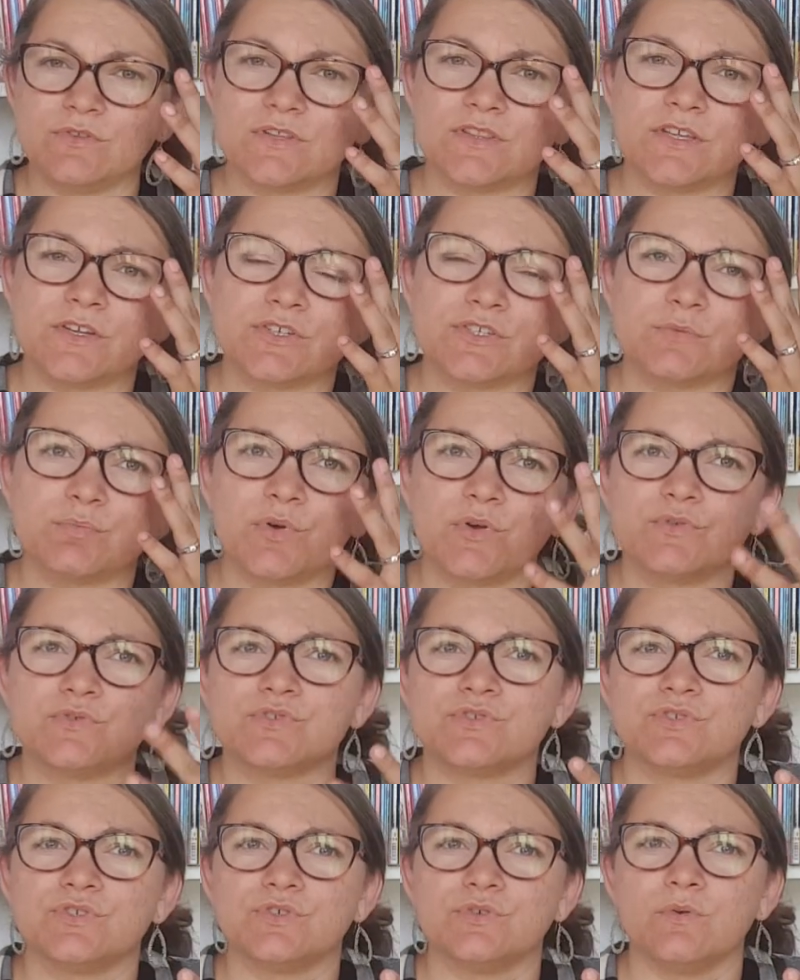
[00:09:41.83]
Like, they're
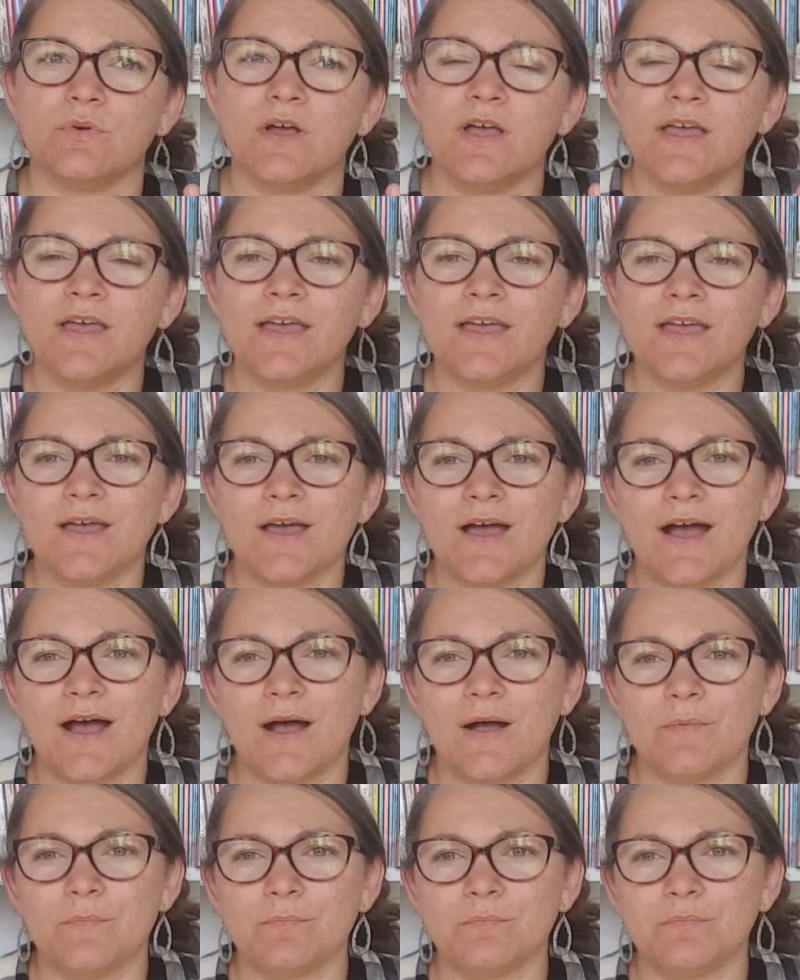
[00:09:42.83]
supposed to
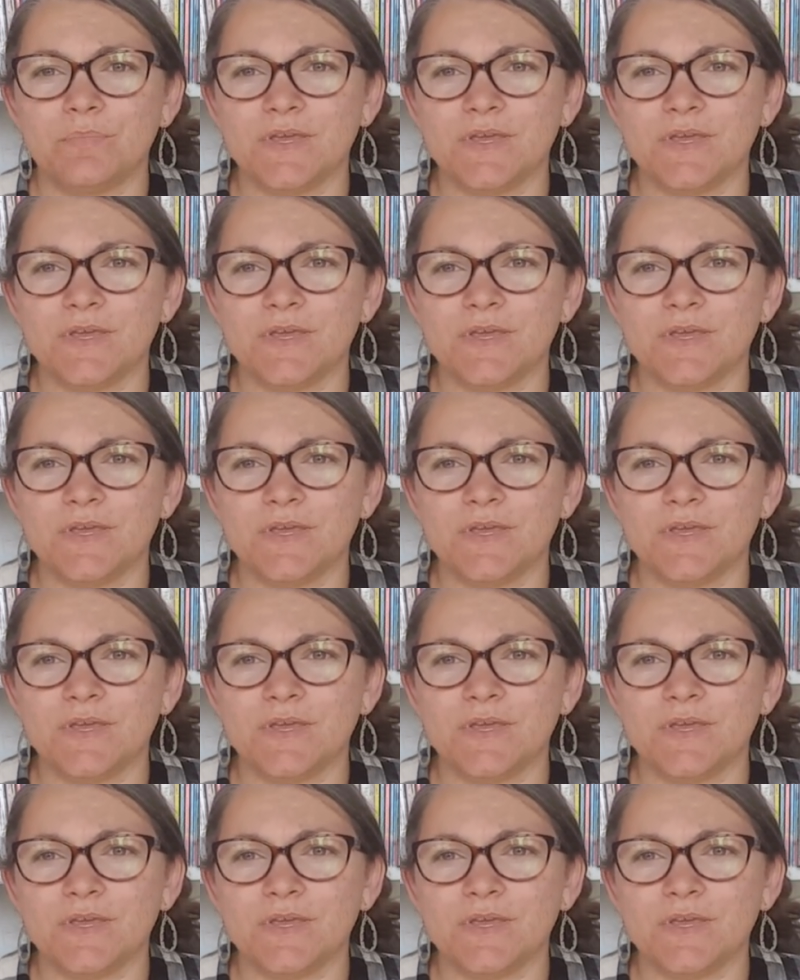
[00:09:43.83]
um,